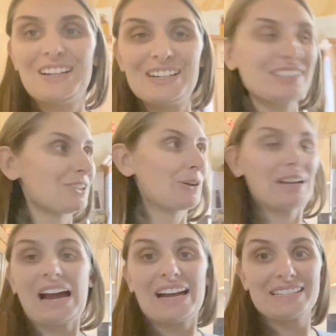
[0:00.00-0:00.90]
So
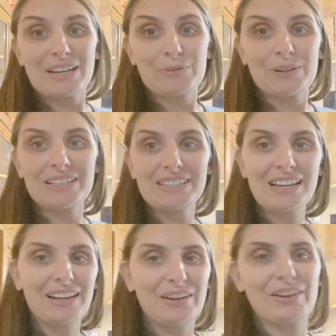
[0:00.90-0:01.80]
as I was
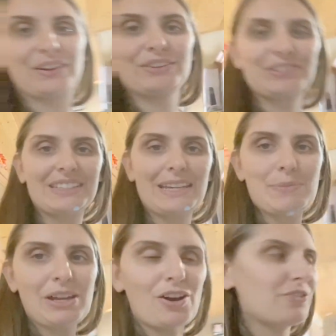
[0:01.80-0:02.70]

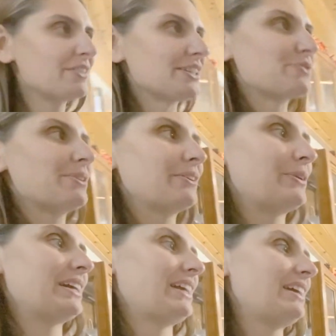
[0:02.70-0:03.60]
skimming over this real
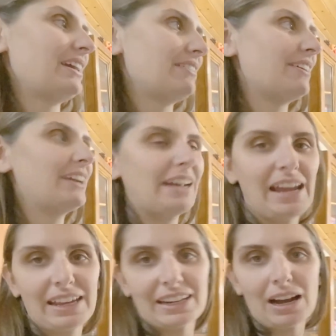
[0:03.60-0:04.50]
quick and getting ready to
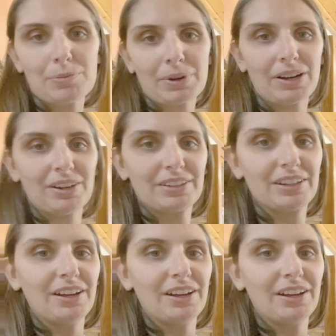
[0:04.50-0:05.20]
hang it up on